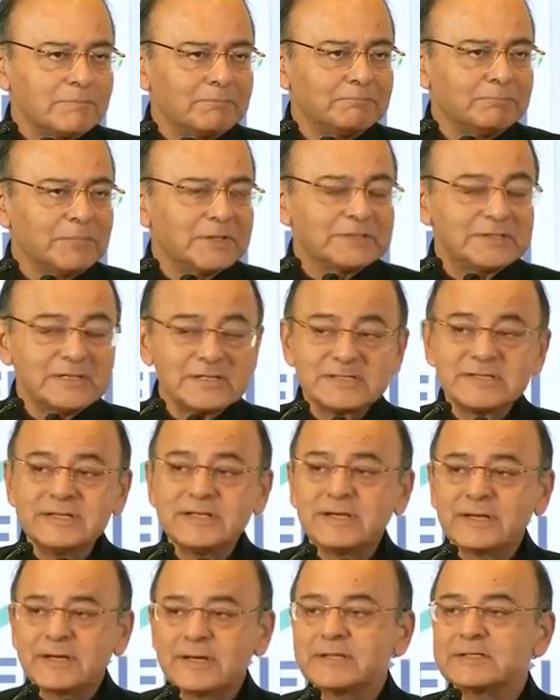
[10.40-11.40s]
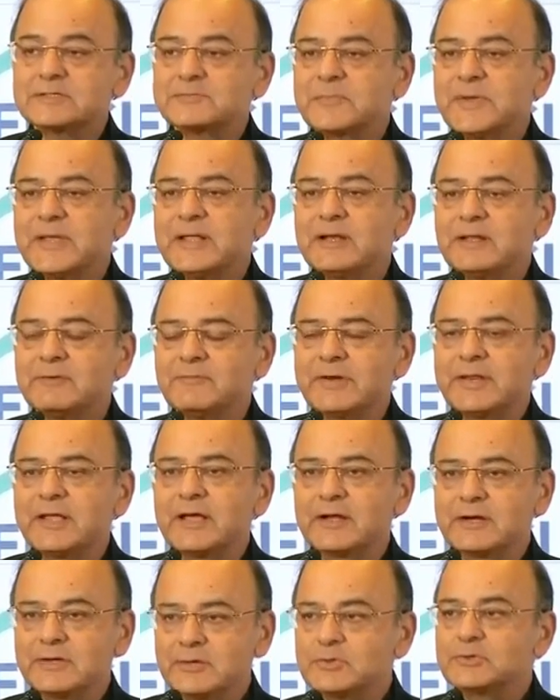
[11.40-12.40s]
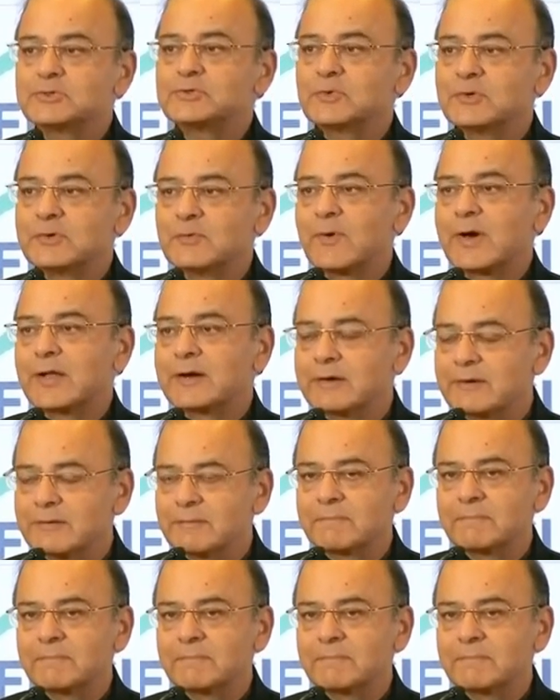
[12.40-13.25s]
But this year has been a very unusual one.